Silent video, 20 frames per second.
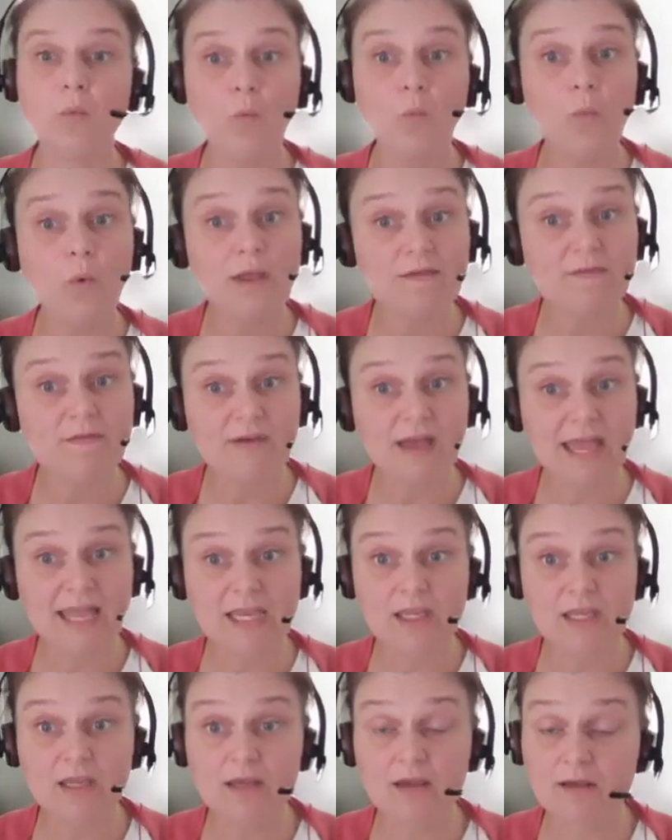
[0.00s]
with
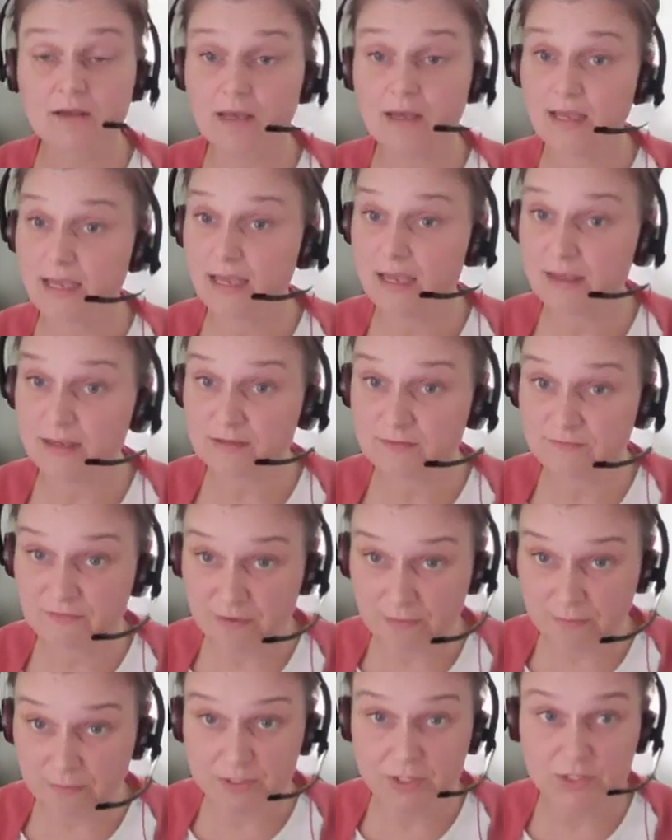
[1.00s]
a
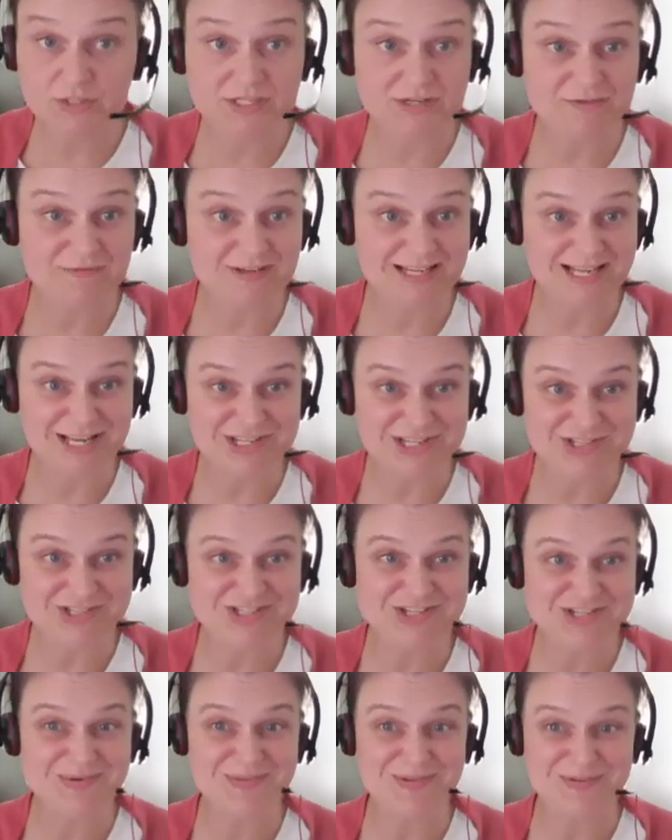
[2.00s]
therapeutic
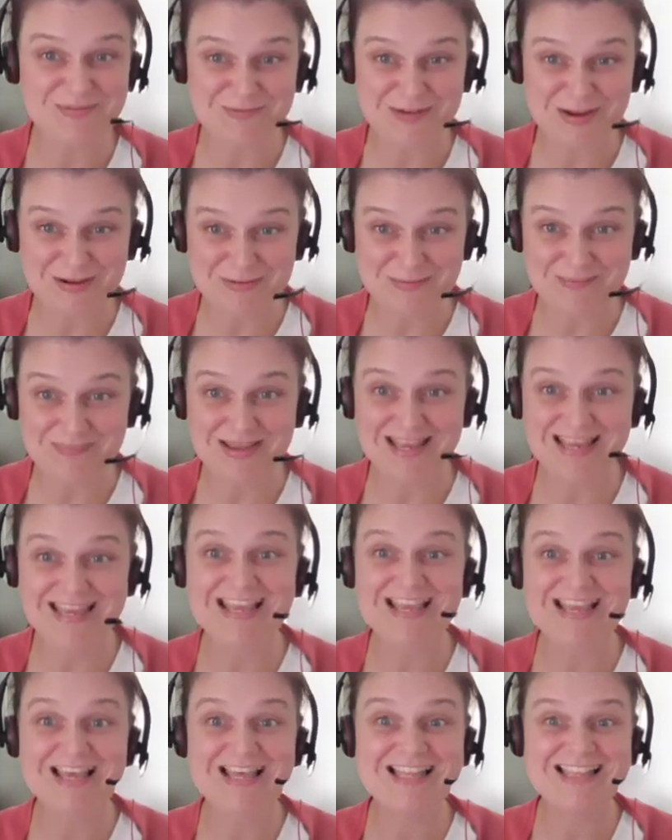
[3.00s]
relationship with the
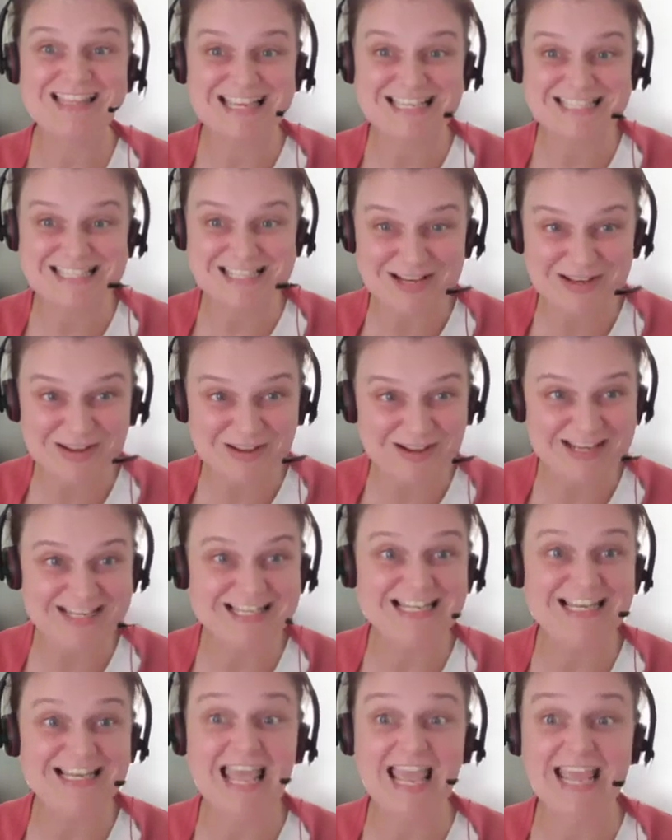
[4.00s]
therapy that is
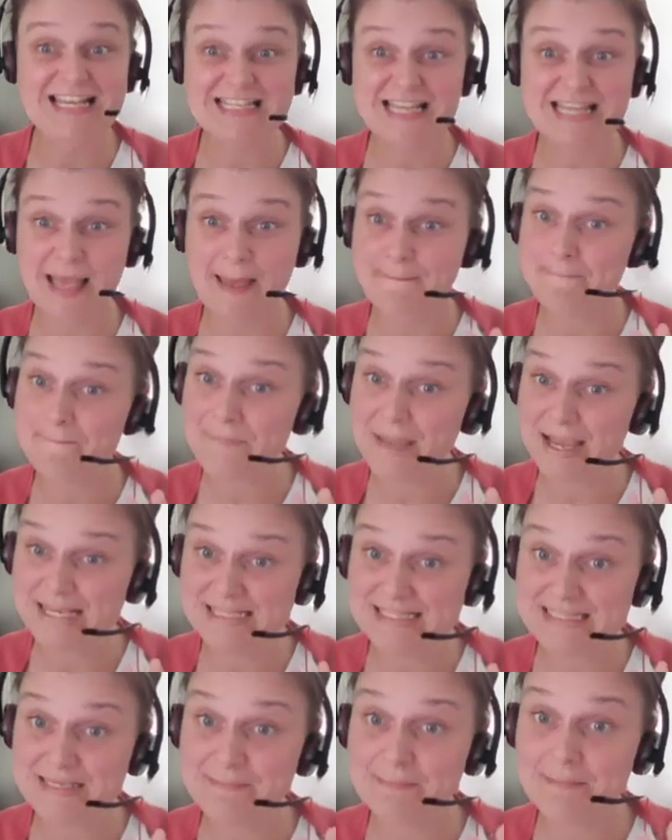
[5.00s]
client-led and
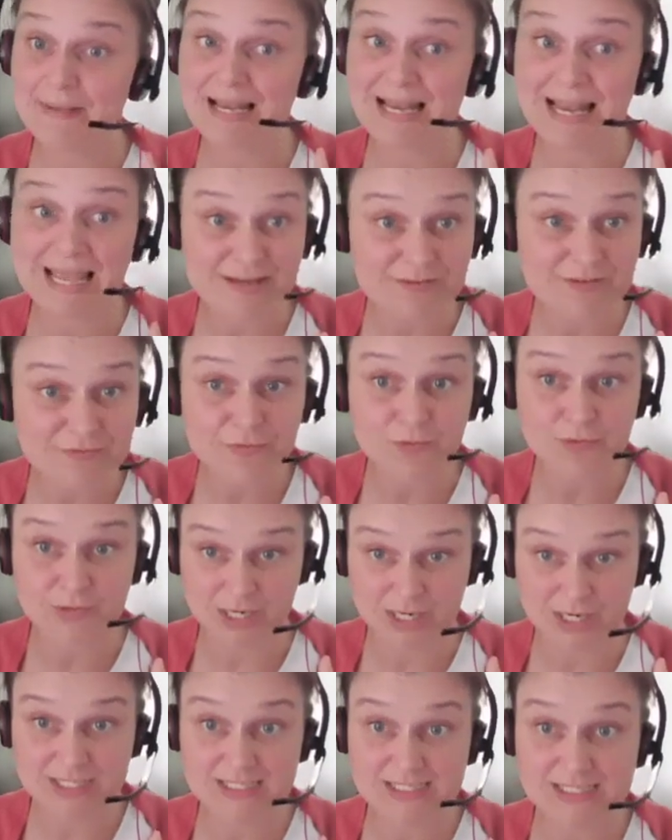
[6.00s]
based in
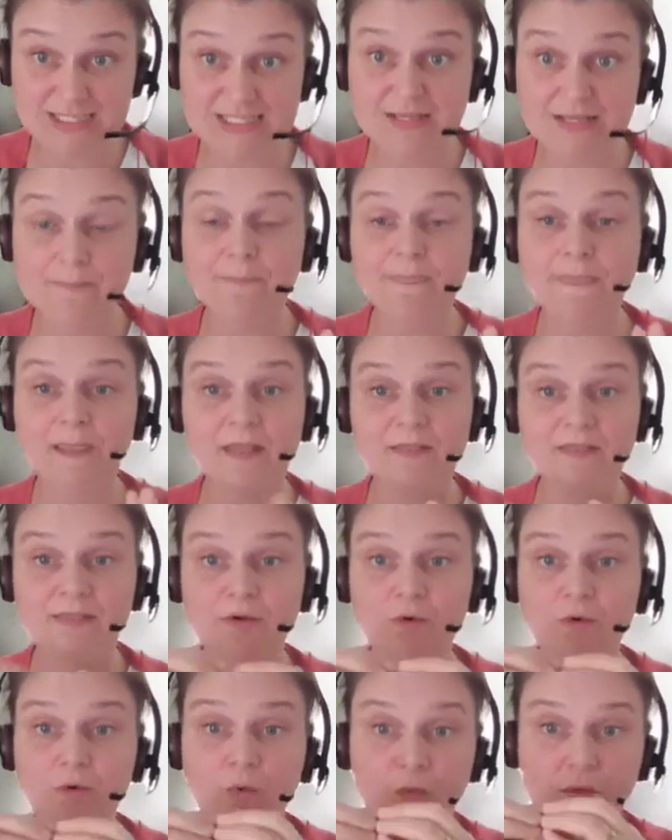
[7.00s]
playfulness,
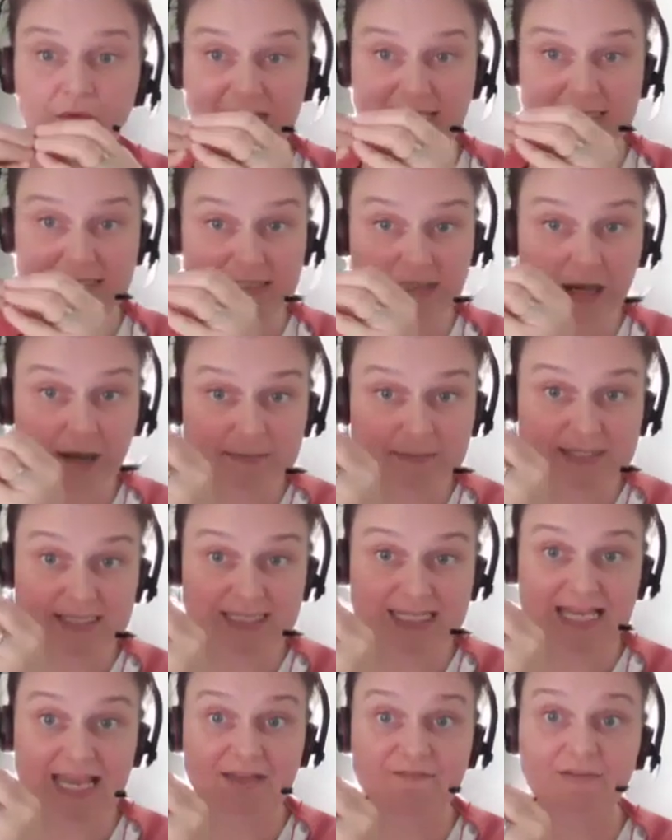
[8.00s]
all this comes
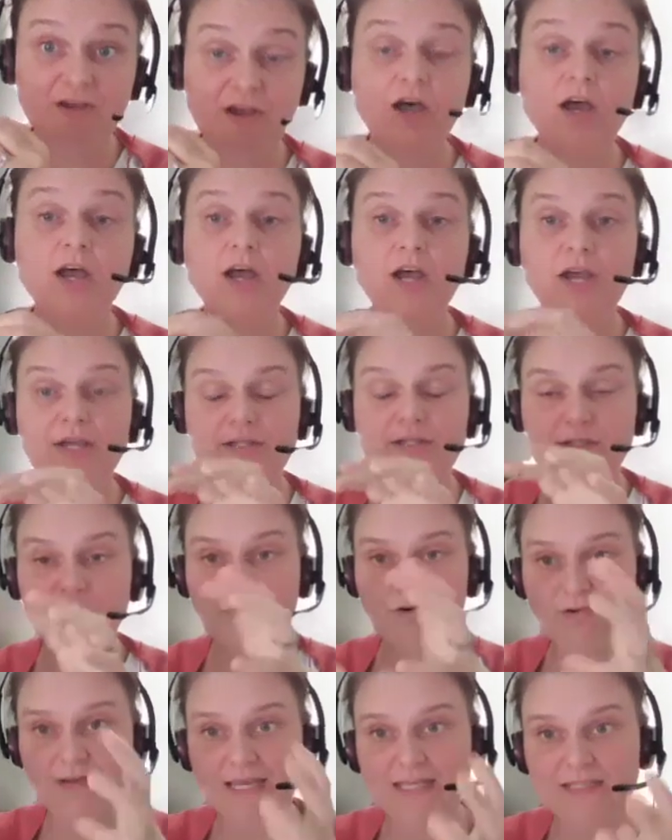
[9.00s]
together to
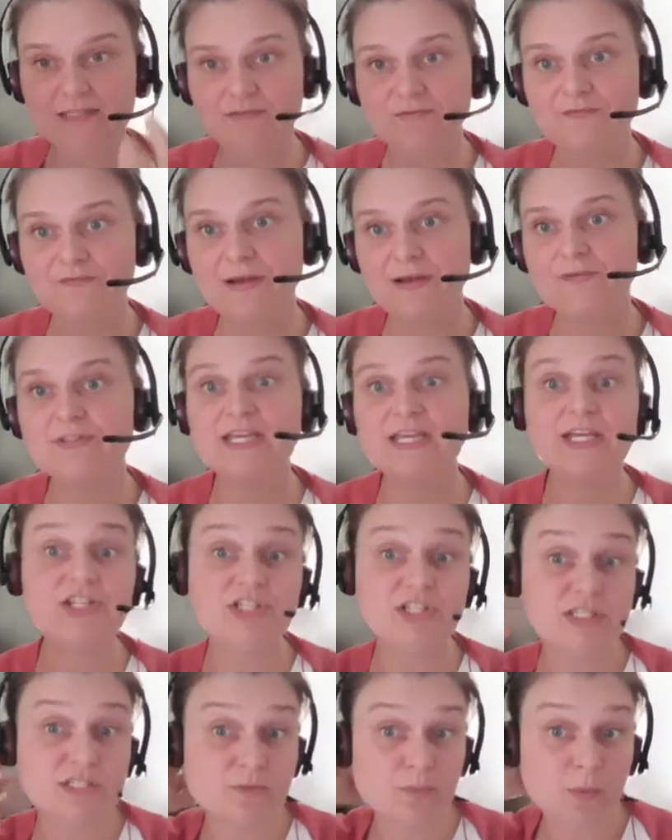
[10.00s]
create a
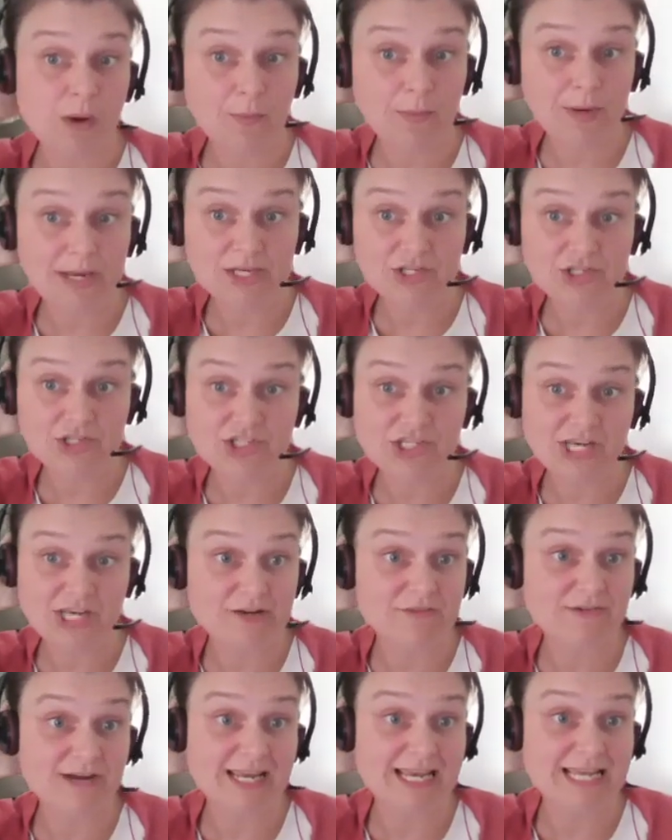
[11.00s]
foundations where we can
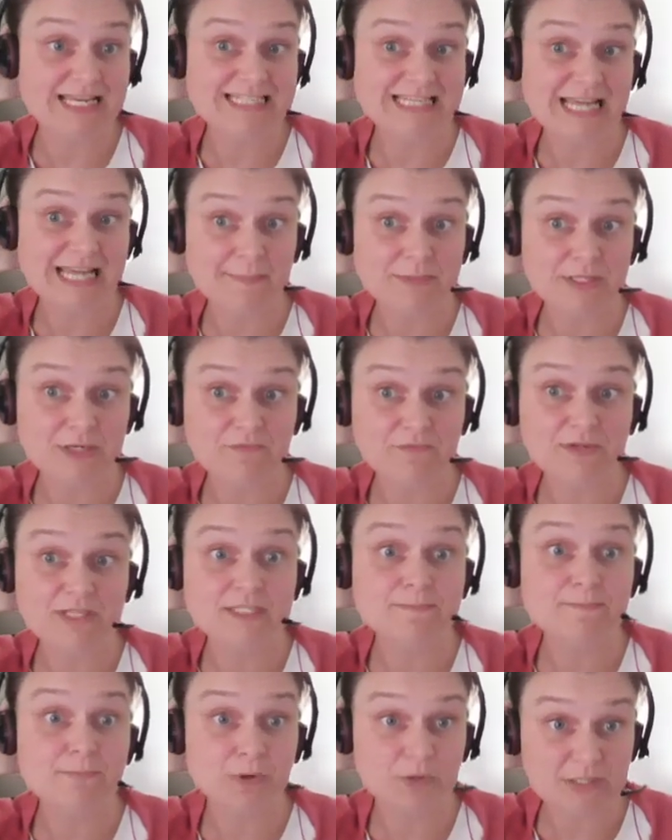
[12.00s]
generate adaptive
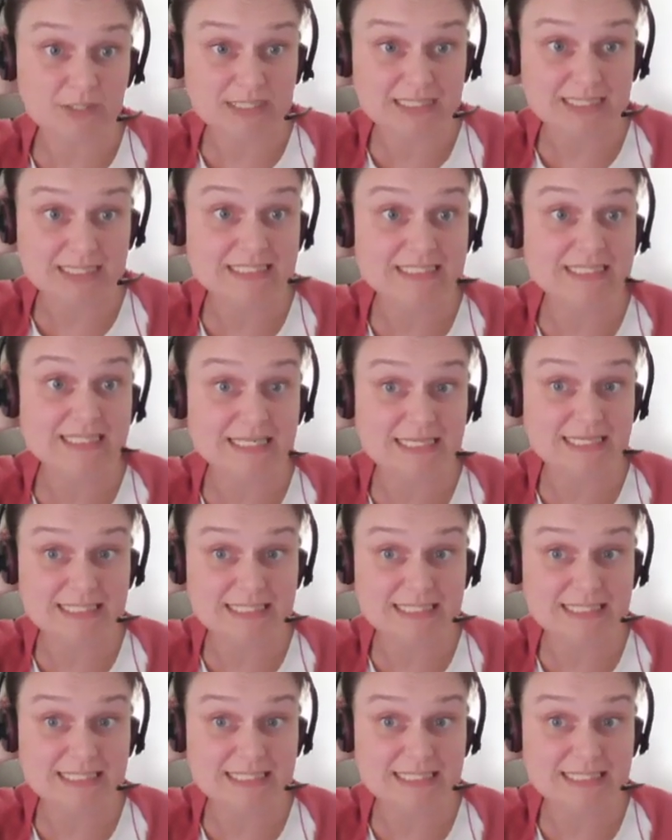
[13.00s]
responses to the